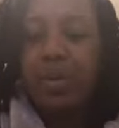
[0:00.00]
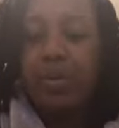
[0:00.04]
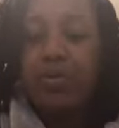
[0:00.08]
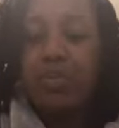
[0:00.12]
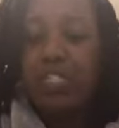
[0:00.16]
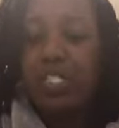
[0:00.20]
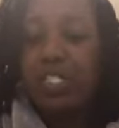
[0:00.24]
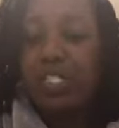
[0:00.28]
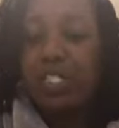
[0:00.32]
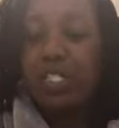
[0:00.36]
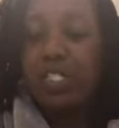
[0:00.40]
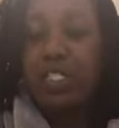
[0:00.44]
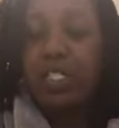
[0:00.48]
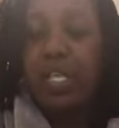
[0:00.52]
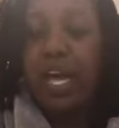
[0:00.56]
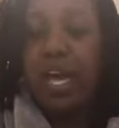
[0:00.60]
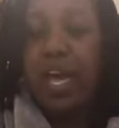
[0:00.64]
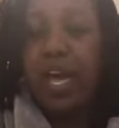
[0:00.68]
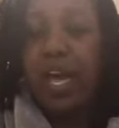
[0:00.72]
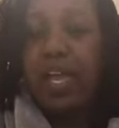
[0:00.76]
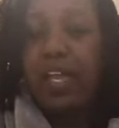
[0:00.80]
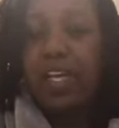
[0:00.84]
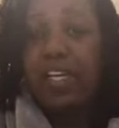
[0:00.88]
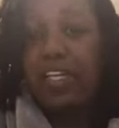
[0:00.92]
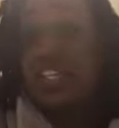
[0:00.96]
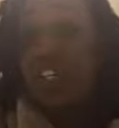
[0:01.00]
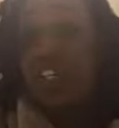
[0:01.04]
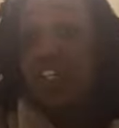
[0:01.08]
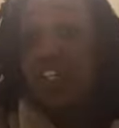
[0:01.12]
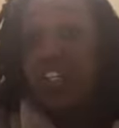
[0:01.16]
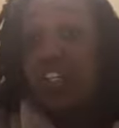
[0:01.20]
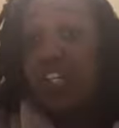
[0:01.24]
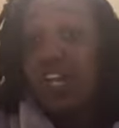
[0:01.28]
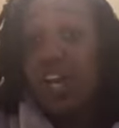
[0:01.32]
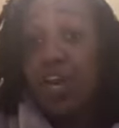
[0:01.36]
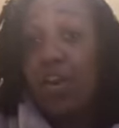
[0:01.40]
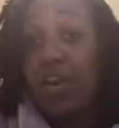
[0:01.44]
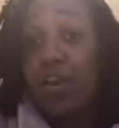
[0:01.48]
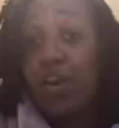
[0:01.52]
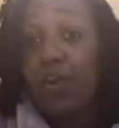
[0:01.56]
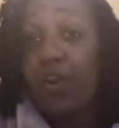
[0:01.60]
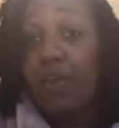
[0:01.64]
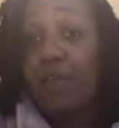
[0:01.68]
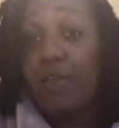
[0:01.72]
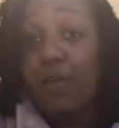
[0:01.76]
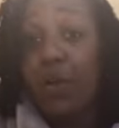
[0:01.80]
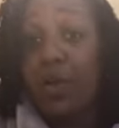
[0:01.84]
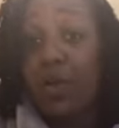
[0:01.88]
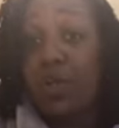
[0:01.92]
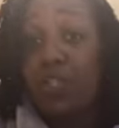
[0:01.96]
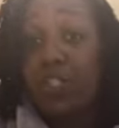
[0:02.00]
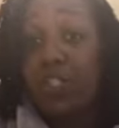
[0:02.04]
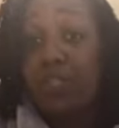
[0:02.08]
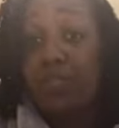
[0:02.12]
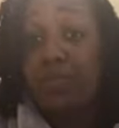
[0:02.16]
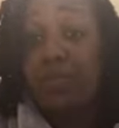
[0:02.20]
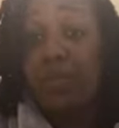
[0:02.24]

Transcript: OG to the side because she heard a version